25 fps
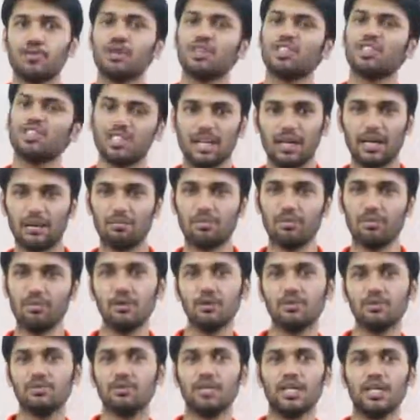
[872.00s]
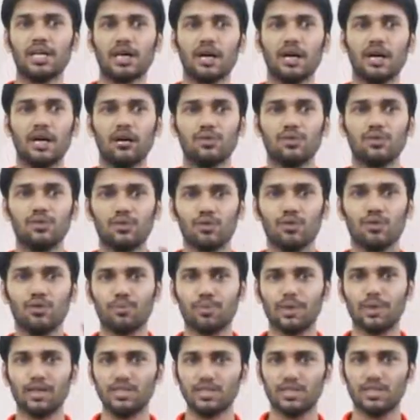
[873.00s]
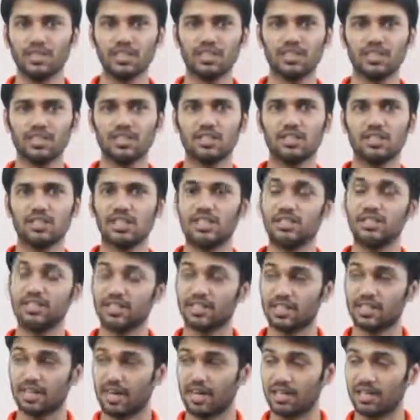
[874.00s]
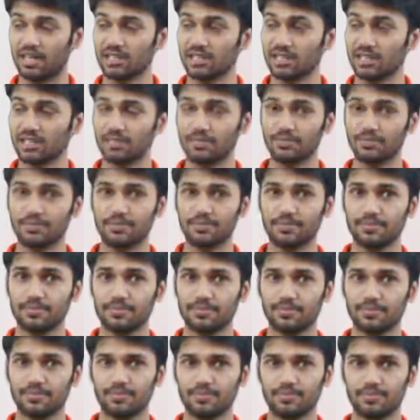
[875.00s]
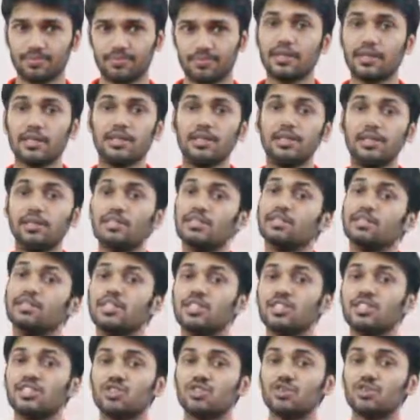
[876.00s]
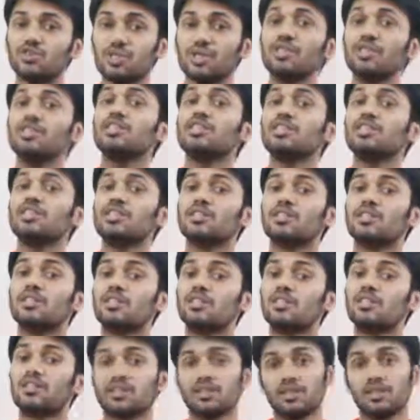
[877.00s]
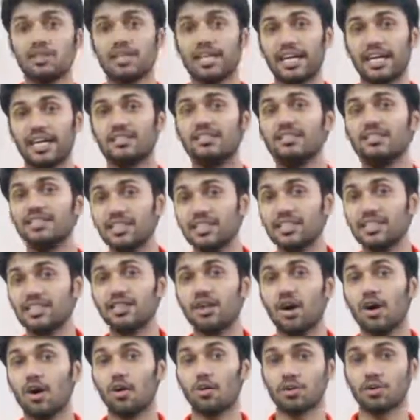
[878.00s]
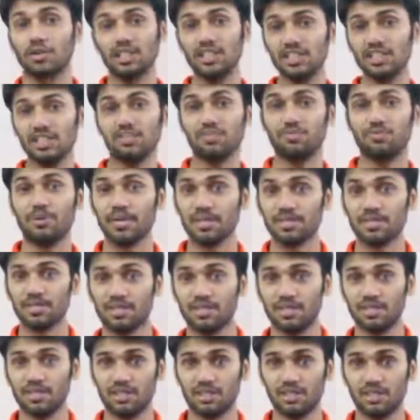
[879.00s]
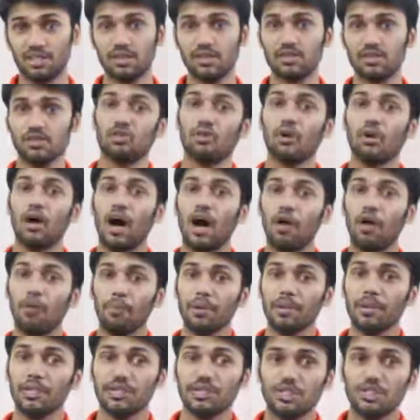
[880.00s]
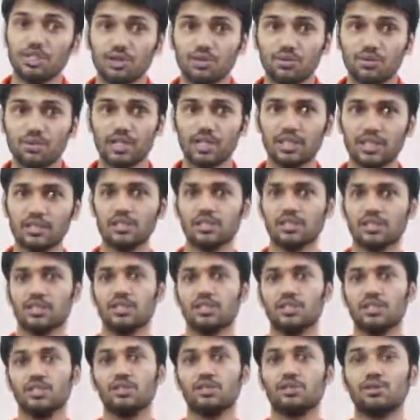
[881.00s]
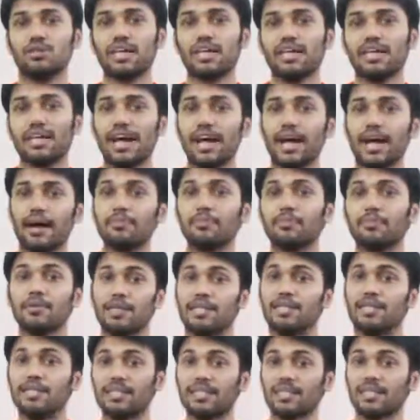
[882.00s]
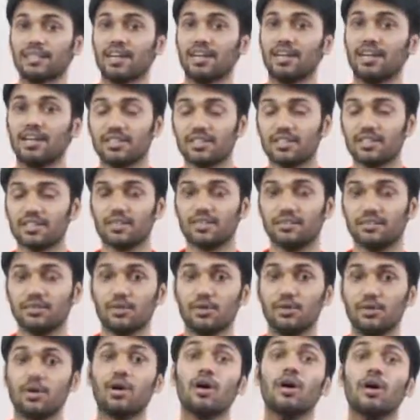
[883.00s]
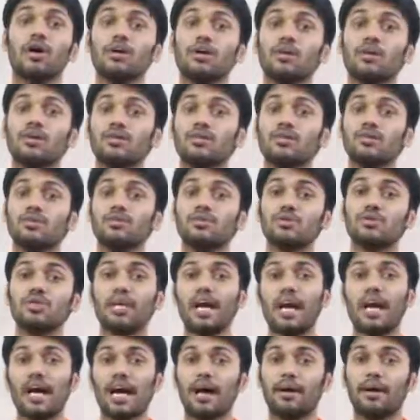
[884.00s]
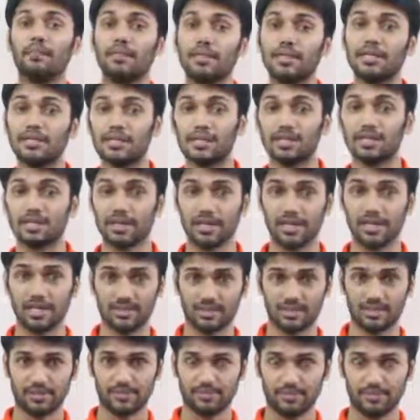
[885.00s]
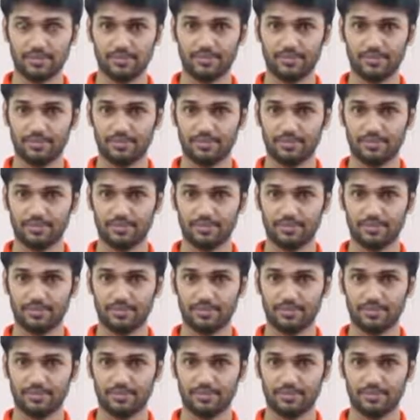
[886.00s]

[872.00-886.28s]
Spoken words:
For example, there are 4 benches in the class and 3 students can sit on each bench. So how many students you can have in the class, or we have in the class?